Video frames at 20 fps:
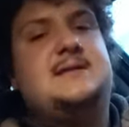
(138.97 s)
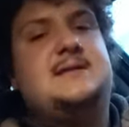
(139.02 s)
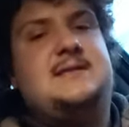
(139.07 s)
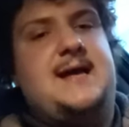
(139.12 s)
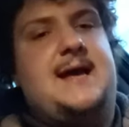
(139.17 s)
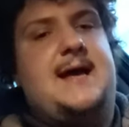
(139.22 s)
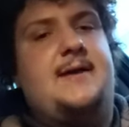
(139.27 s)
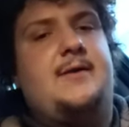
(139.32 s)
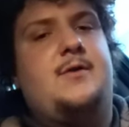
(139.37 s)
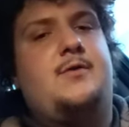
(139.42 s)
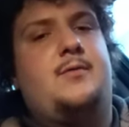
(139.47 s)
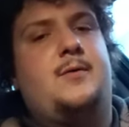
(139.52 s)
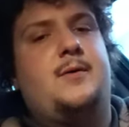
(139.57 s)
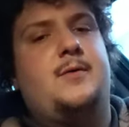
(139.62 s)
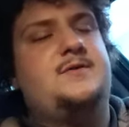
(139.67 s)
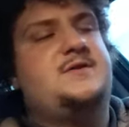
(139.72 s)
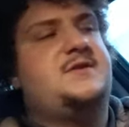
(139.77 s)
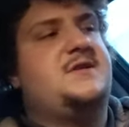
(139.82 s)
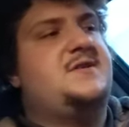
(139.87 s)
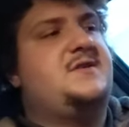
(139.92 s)
Ted
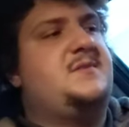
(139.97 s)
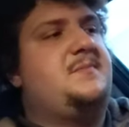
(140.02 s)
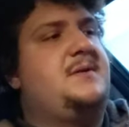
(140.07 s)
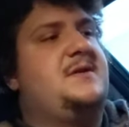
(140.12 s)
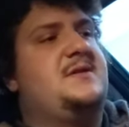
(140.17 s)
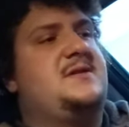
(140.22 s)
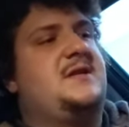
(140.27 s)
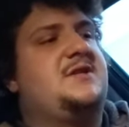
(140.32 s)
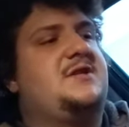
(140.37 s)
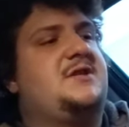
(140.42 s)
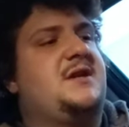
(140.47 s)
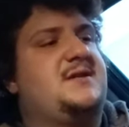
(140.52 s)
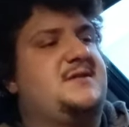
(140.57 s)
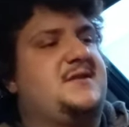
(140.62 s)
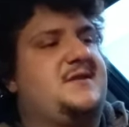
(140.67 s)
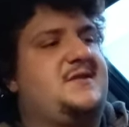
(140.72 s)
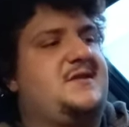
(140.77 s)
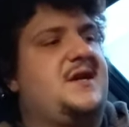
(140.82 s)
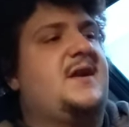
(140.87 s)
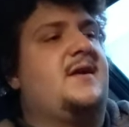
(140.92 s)
Cruz's position as
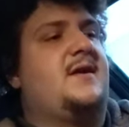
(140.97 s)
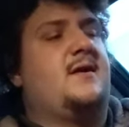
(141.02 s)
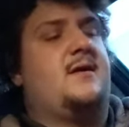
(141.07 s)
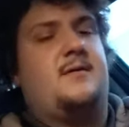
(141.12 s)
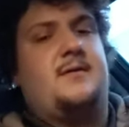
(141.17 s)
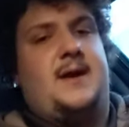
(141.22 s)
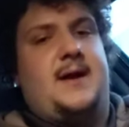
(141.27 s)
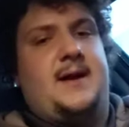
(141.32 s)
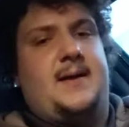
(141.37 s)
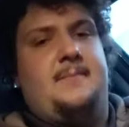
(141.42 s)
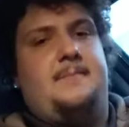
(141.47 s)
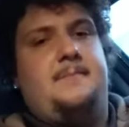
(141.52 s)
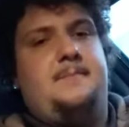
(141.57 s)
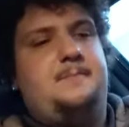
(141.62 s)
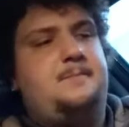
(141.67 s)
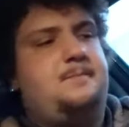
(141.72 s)
a senator, right?